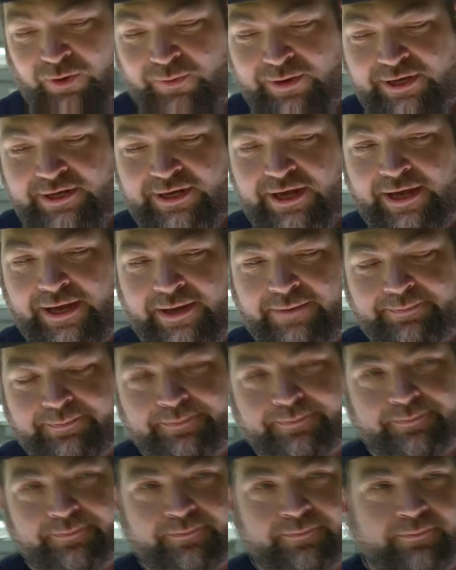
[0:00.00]
we did,
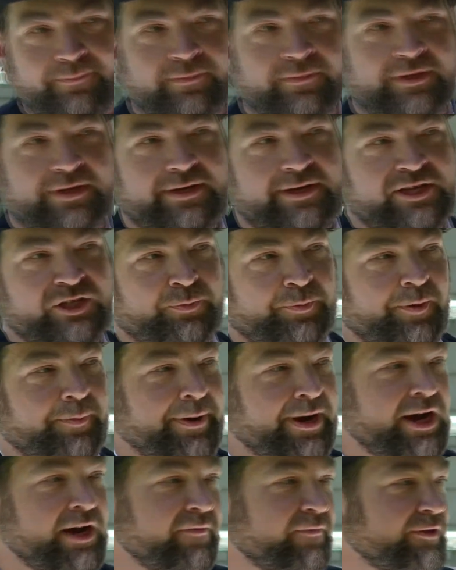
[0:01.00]
is
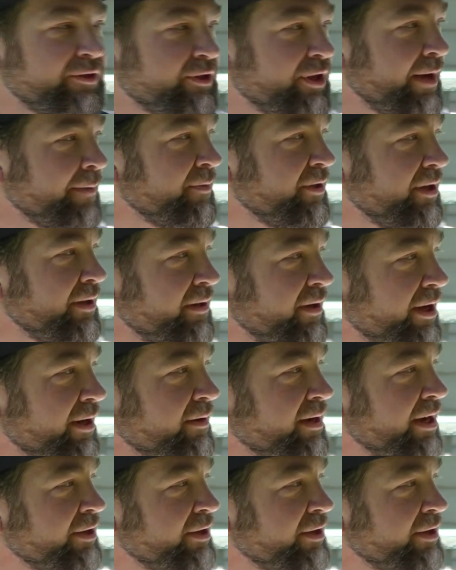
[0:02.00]
prepare for something that,